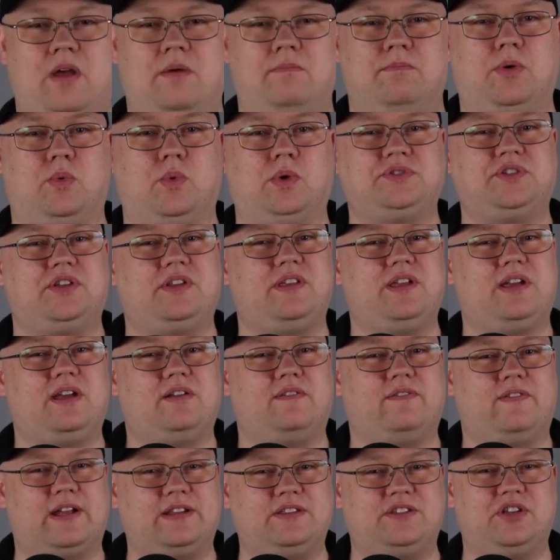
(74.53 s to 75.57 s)
But what are the
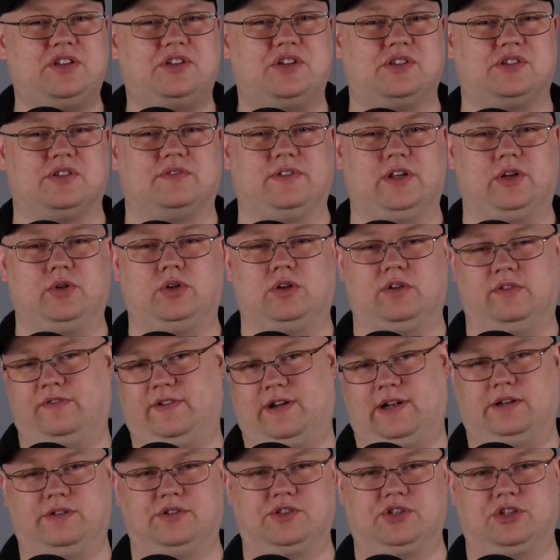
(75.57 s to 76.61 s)
advantages of local
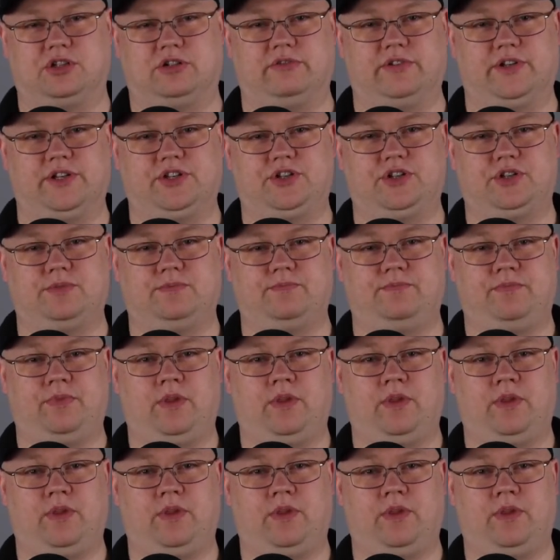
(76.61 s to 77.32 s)
file storage?